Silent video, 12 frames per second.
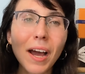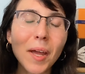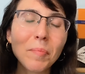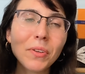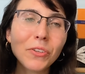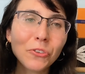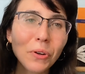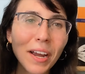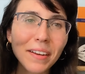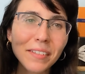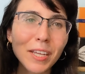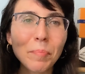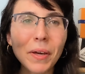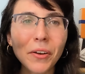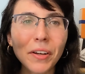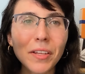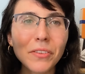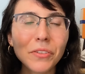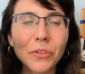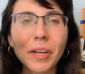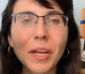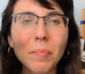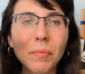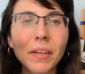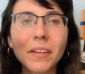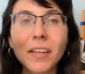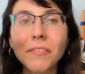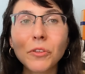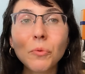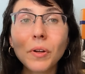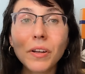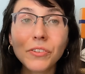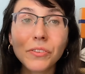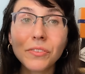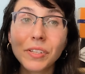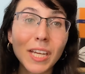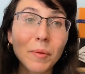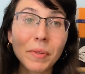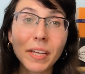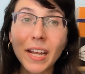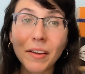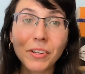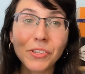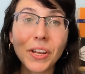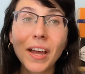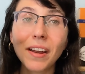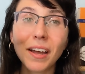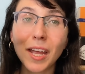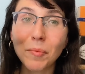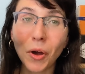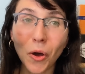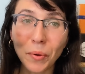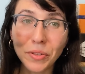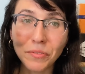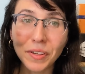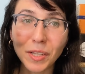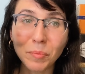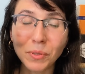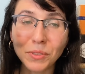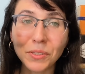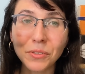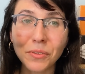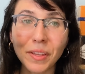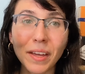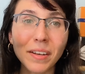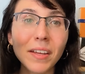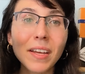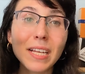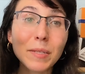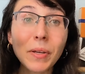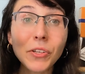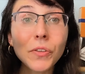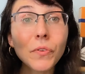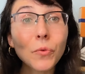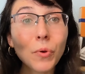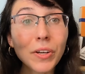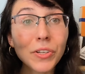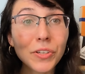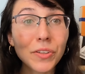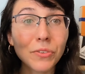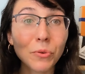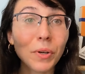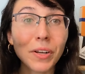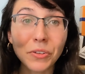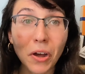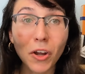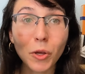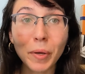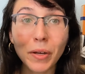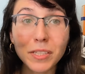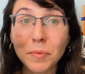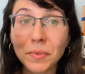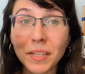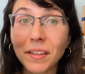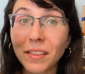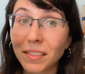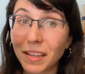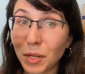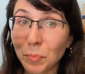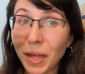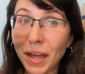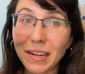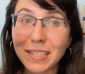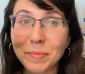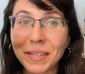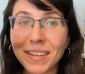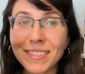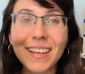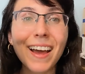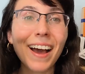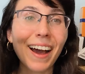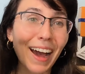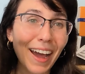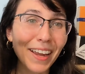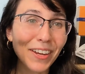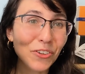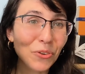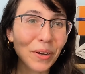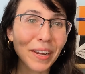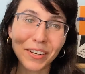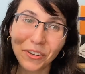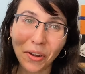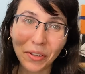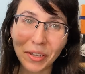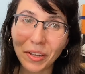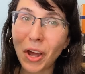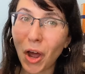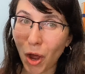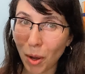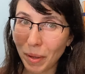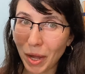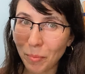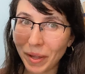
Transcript: I'm trying to get better at Instagram, but if you want to just DM me and have a chat, I am always available to do that, especially if you have questions or want to talk about something like bags because I enjoy talking about